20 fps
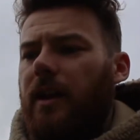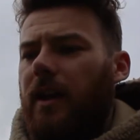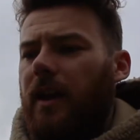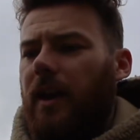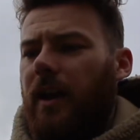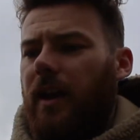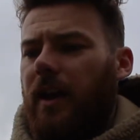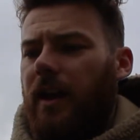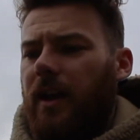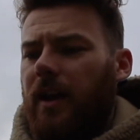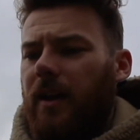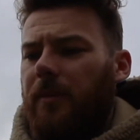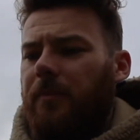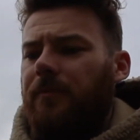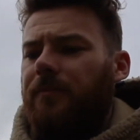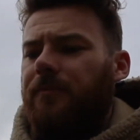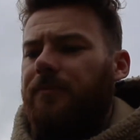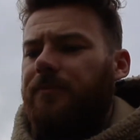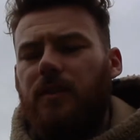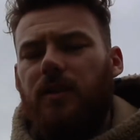
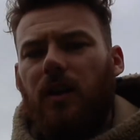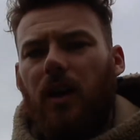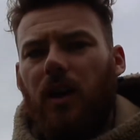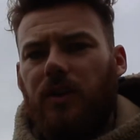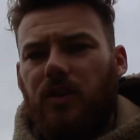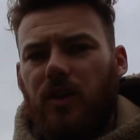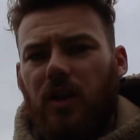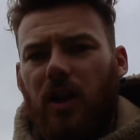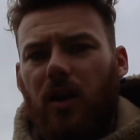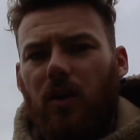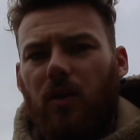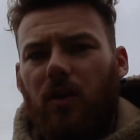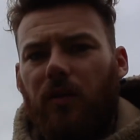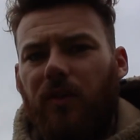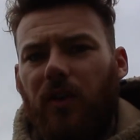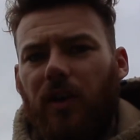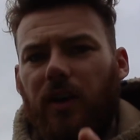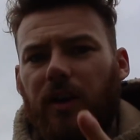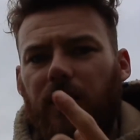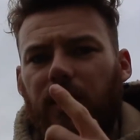I don't know
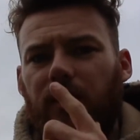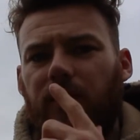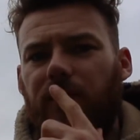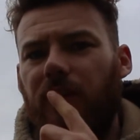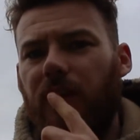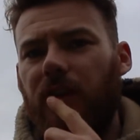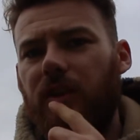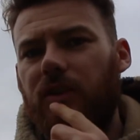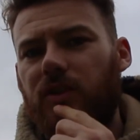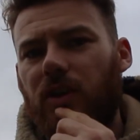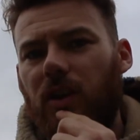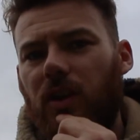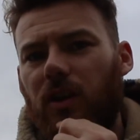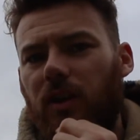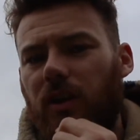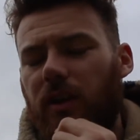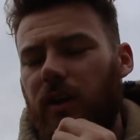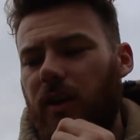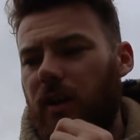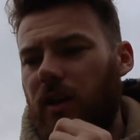if I finish
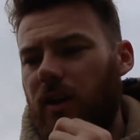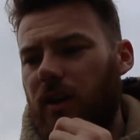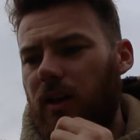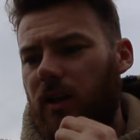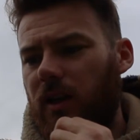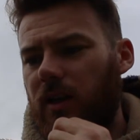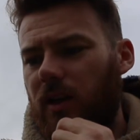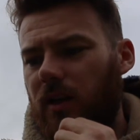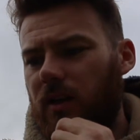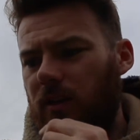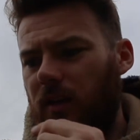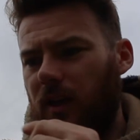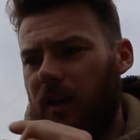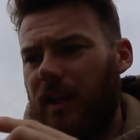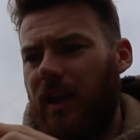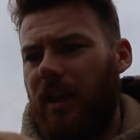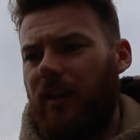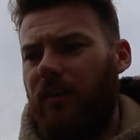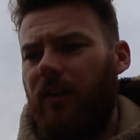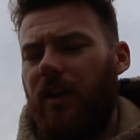all the
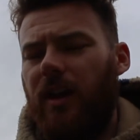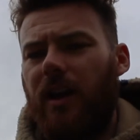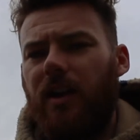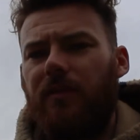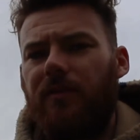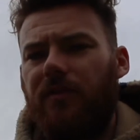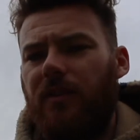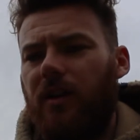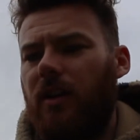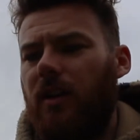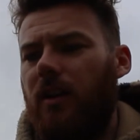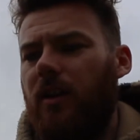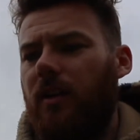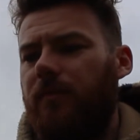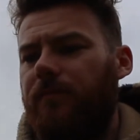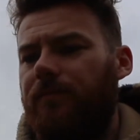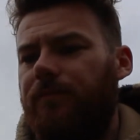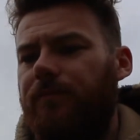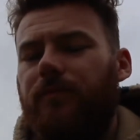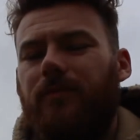kit I have for...
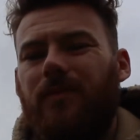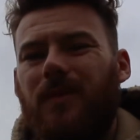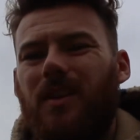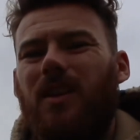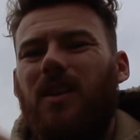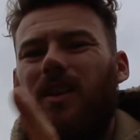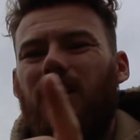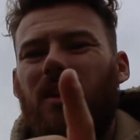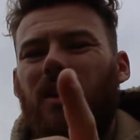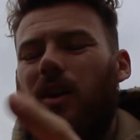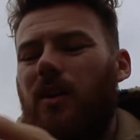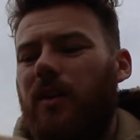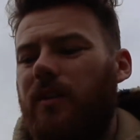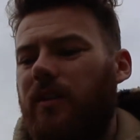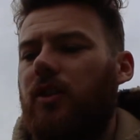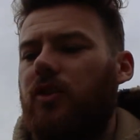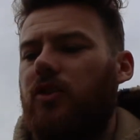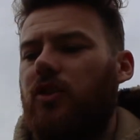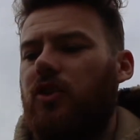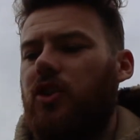You know what?
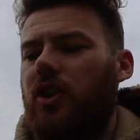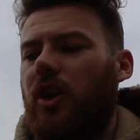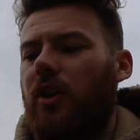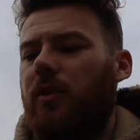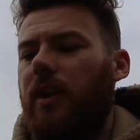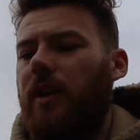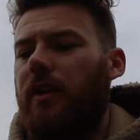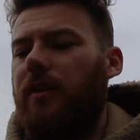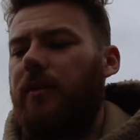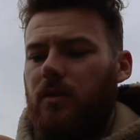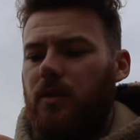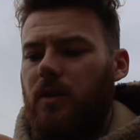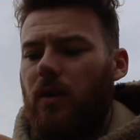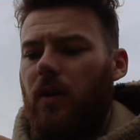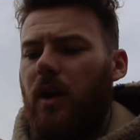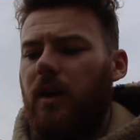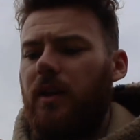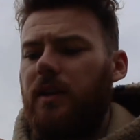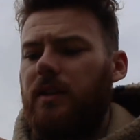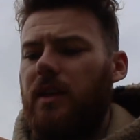I'll just show you. So
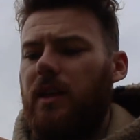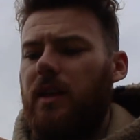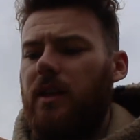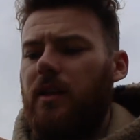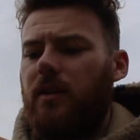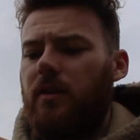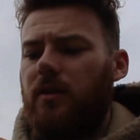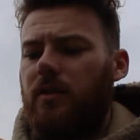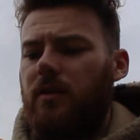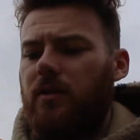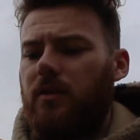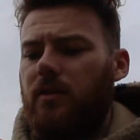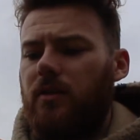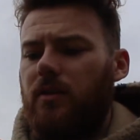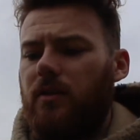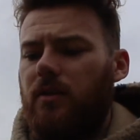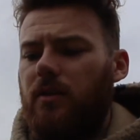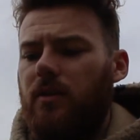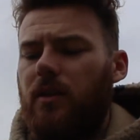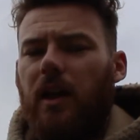honestly,
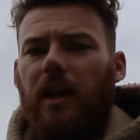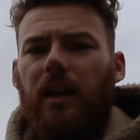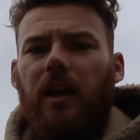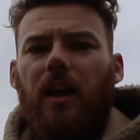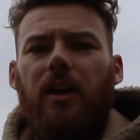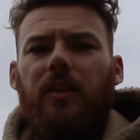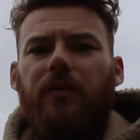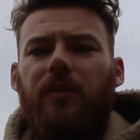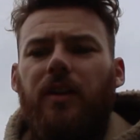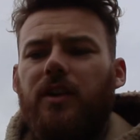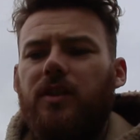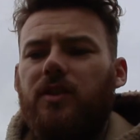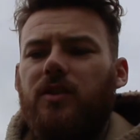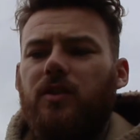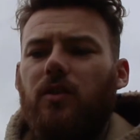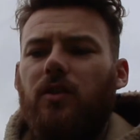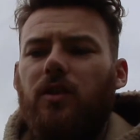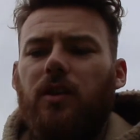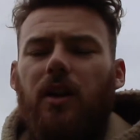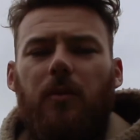a lot of it is
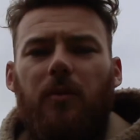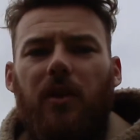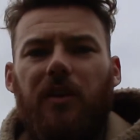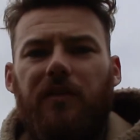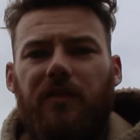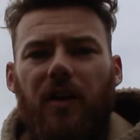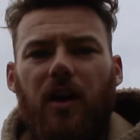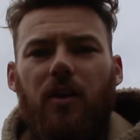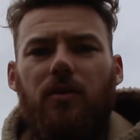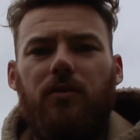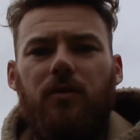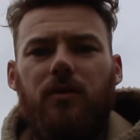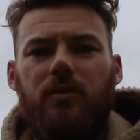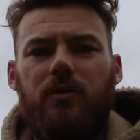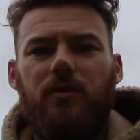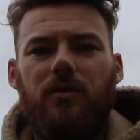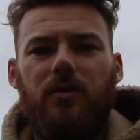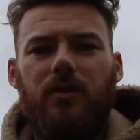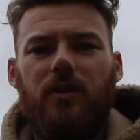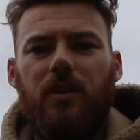done on my phone.
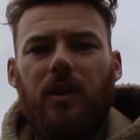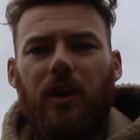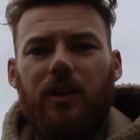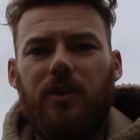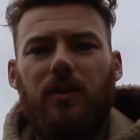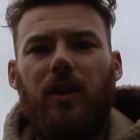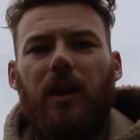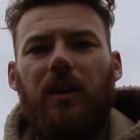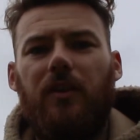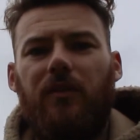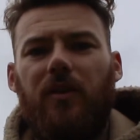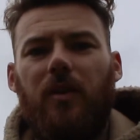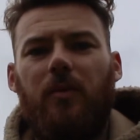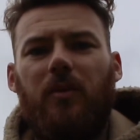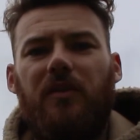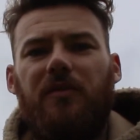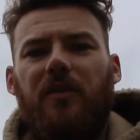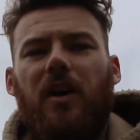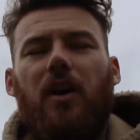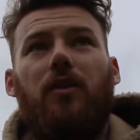I do a lot of it on
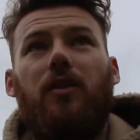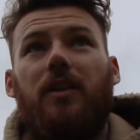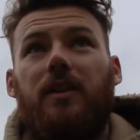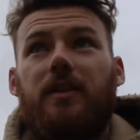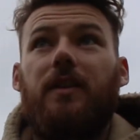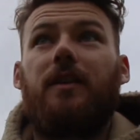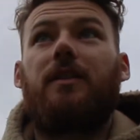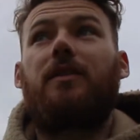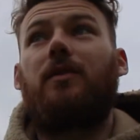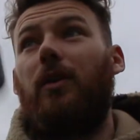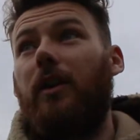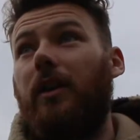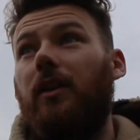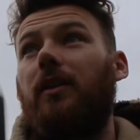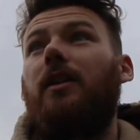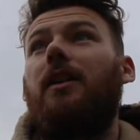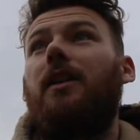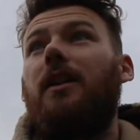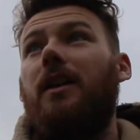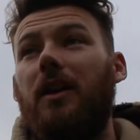my phone because it's quite
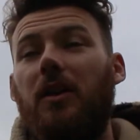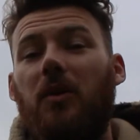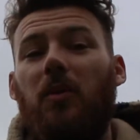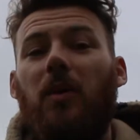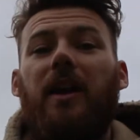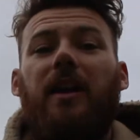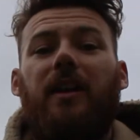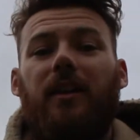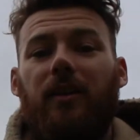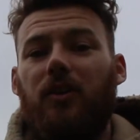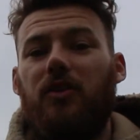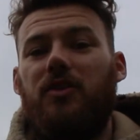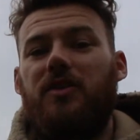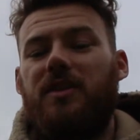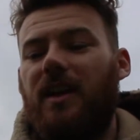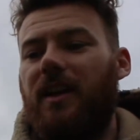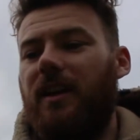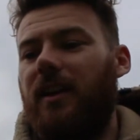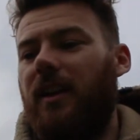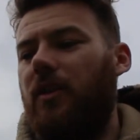quick and I just
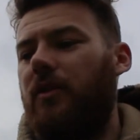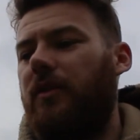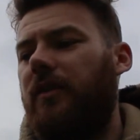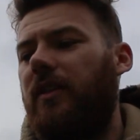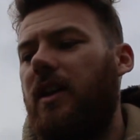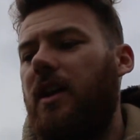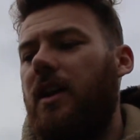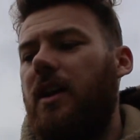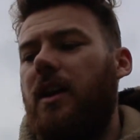take it out.